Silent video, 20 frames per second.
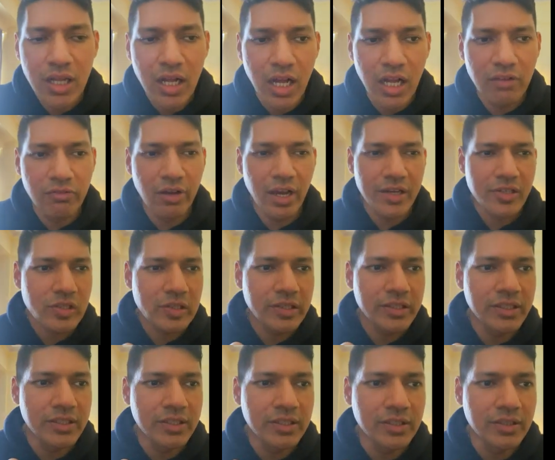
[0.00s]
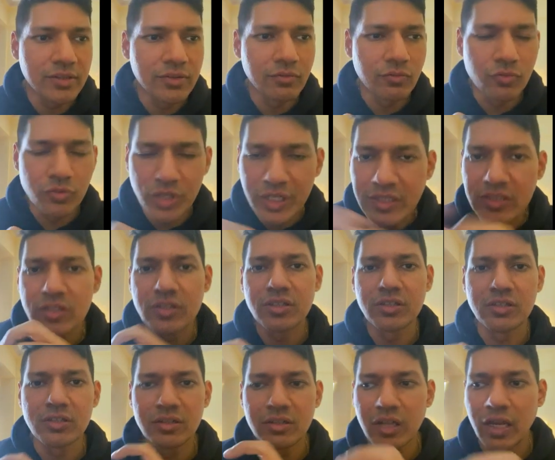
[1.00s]
I've actually
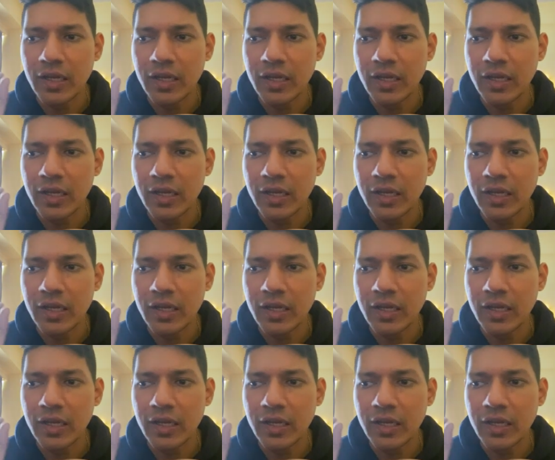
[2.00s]
written